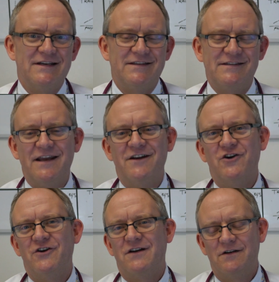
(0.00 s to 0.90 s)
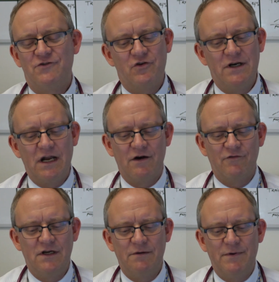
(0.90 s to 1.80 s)
standard of treat
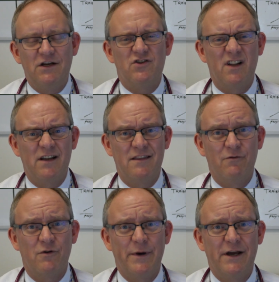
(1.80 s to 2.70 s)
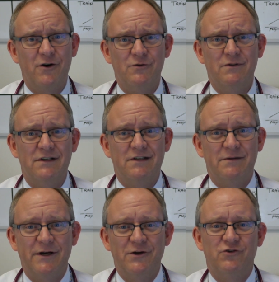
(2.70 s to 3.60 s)
every patient like they were my
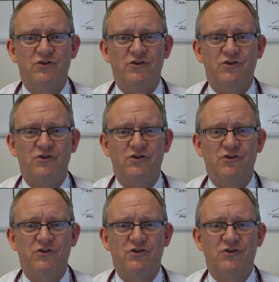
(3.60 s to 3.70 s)
own